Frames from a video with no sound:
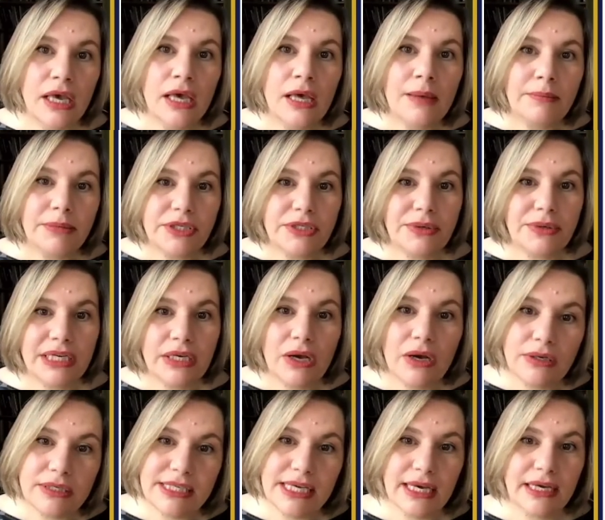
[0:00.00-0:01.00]
between
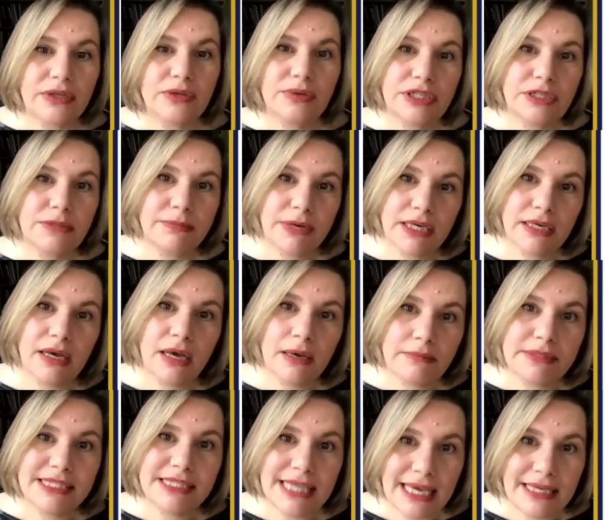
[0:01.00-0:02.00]
contact which might
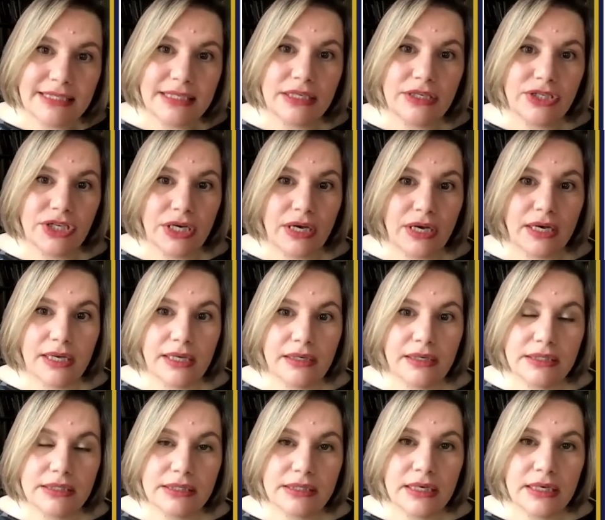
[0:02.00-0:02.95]
upset a child